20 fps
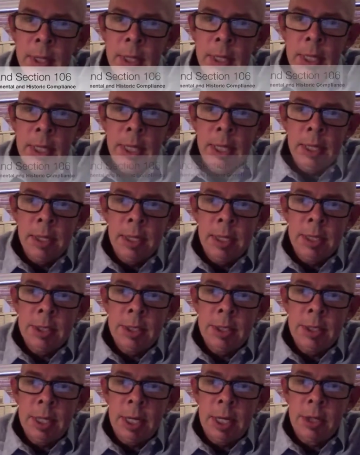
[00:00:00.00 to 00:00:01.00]
In this
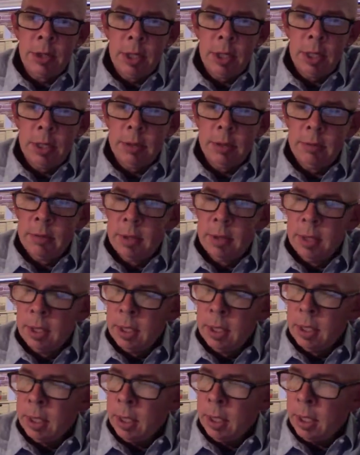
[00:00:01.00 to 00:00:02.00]
section,
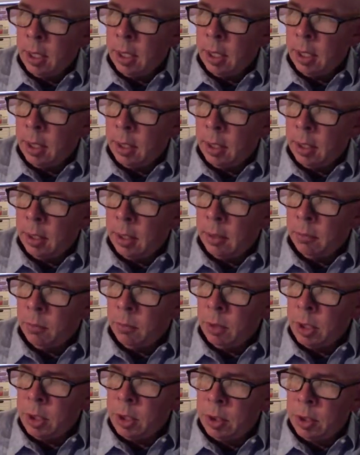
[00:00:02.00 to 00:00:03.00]

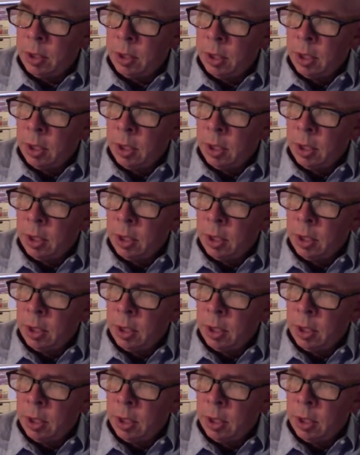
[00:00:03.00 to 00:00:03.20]
which